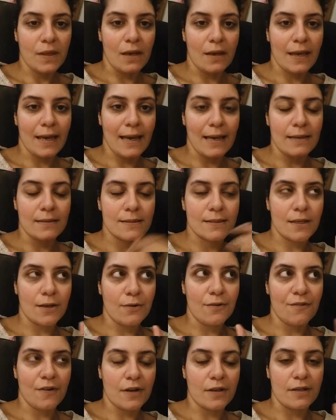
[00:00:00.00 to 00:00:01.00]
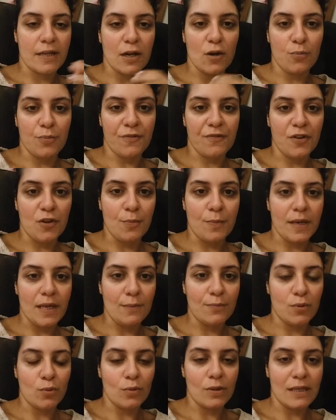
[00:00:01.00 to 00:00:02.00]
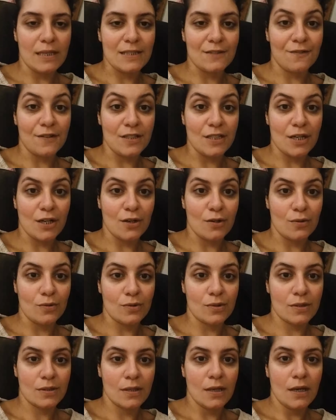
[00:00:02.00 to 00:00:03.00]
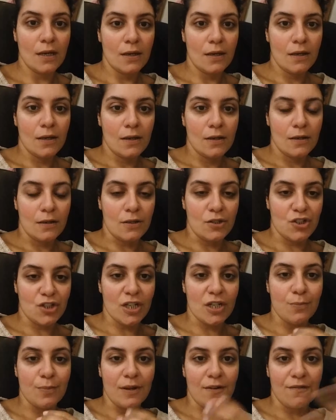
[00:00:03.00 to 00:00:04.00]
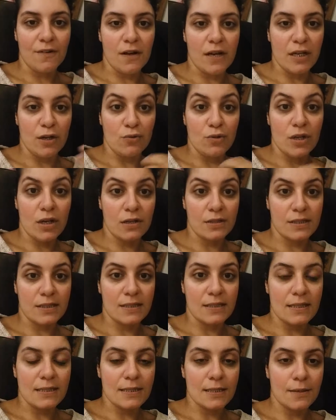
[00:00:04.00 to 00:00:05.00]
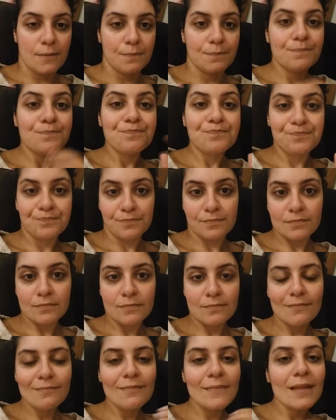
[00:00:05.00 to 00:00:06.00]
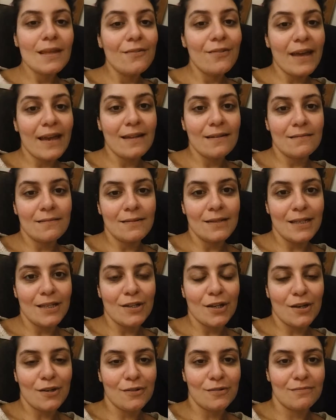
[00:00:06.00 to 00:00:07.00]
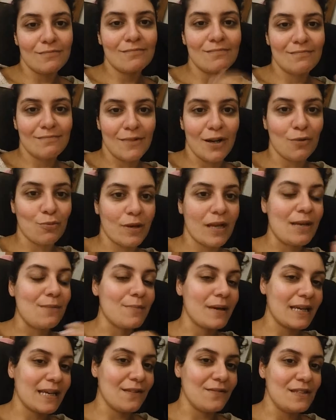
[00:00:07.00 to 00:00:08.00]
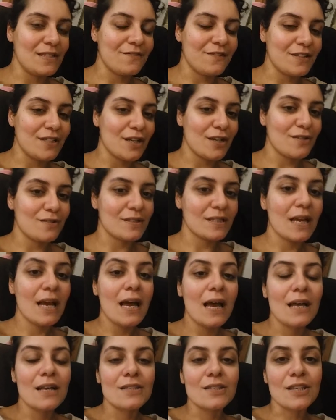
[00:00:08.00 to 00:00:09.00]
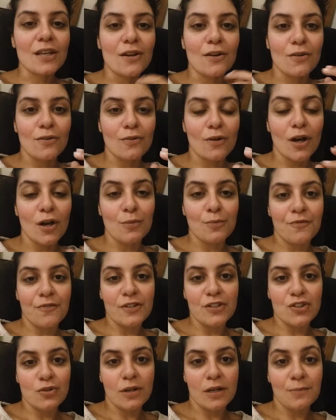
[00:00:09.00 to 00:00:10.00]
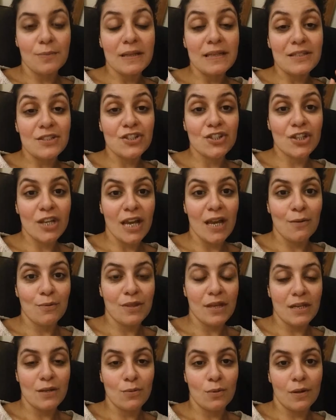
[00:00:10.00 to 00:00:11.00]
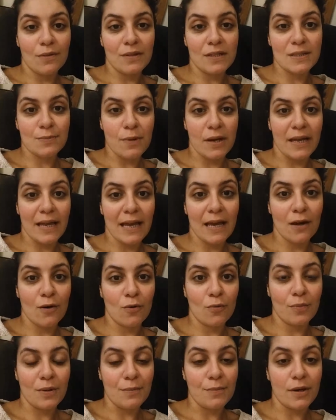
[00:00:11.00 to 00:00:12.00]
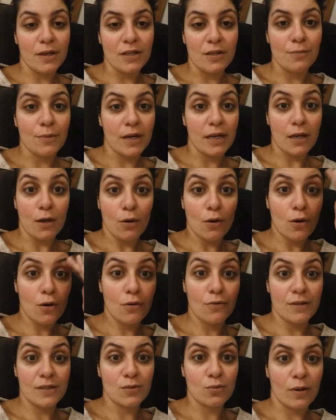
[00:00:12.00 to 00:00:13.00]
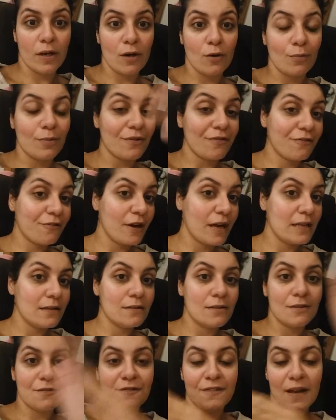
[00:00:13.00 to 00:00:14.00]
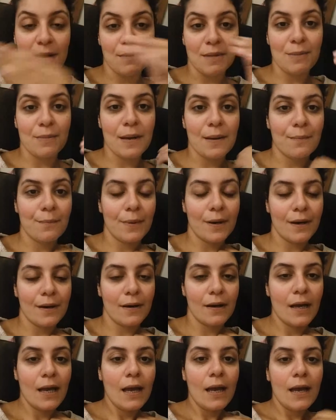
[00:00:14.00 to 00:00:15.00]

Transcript: Okay, so if I can help a few people with these videos and shed a bit of light on narcissism, then I'll keep making these videos. So hope you've enjoyed. Please share with anyone this might help. You might go, this will help a friend, family member.